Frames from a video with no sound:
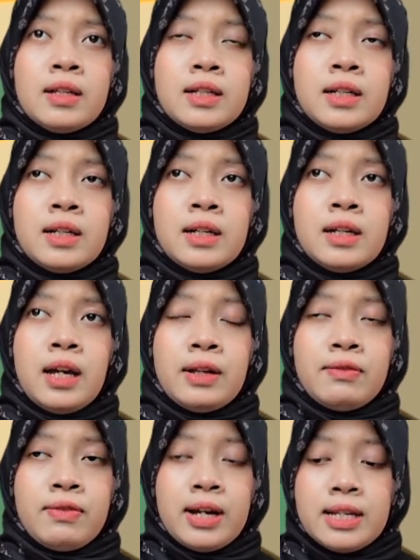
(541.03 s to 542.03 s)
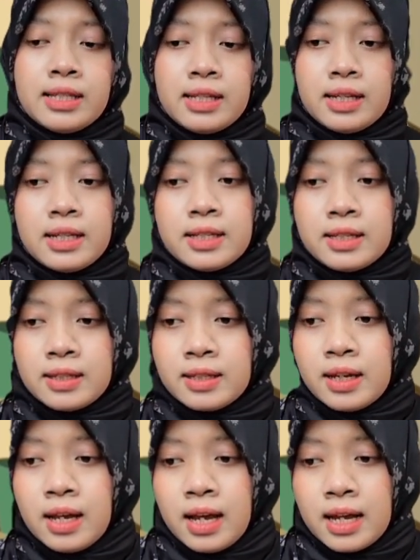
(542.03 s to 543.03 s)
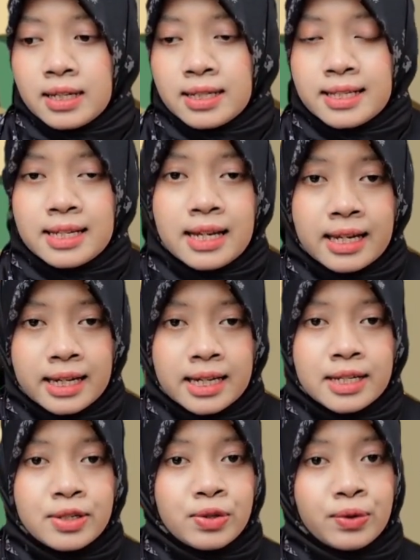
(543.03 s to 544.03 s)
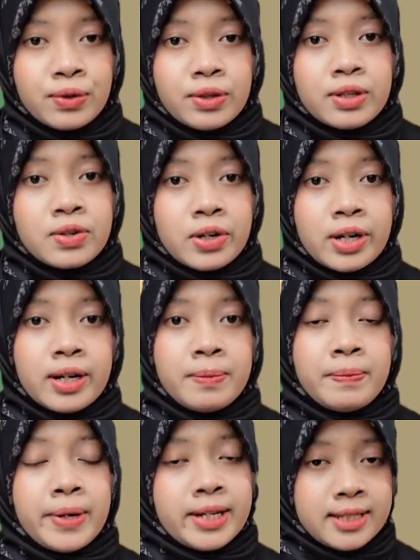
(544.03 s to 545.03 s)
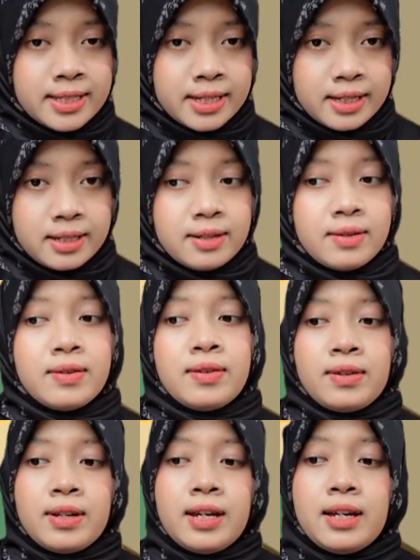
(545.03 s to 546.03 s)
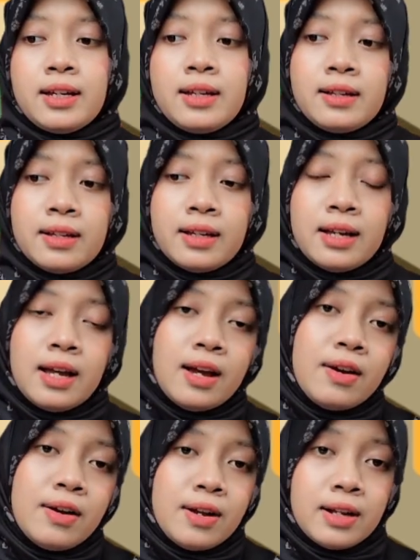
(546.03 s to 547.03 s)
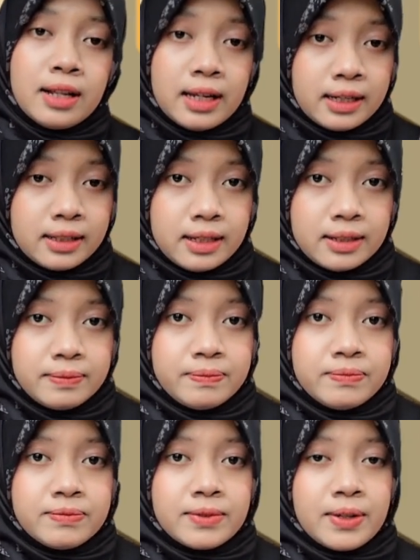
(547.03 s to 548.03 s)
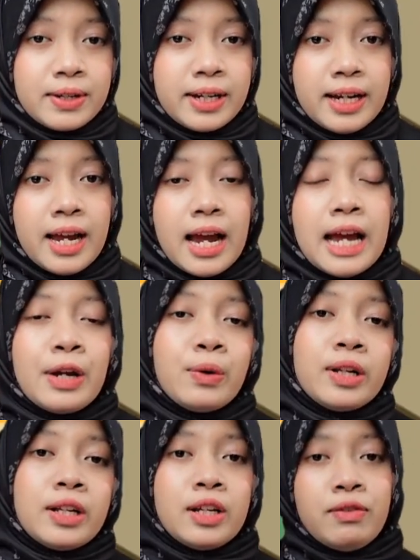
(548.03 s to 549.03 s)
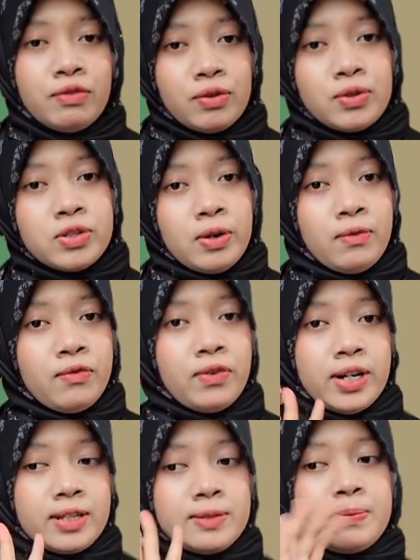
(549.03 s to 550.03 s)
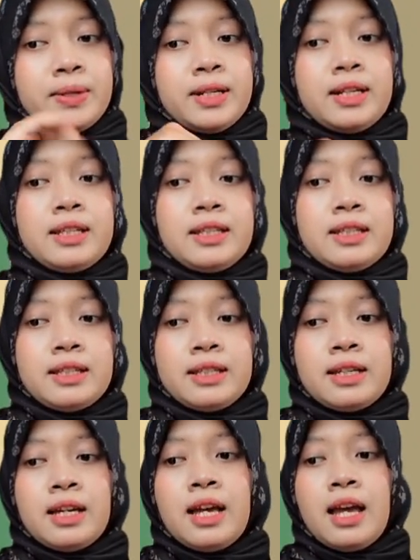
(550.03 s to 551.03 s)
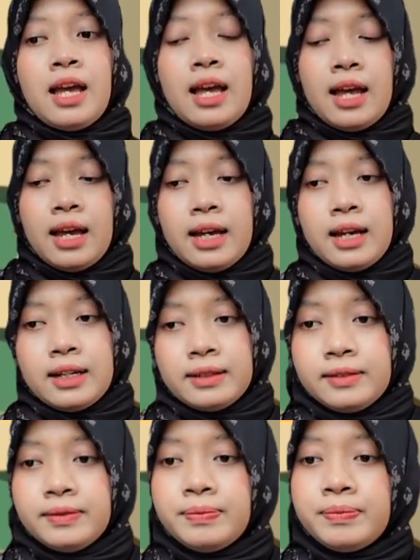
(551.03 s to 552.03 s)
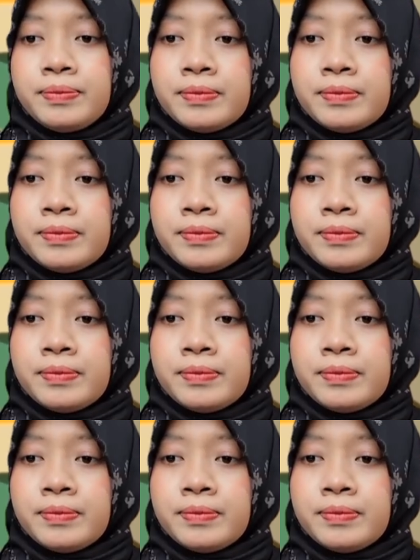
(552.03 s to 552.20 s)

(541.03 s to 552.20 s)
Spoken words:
the advice is he should drink medicine. Okay, like that. Okay, I will give you some parts here, and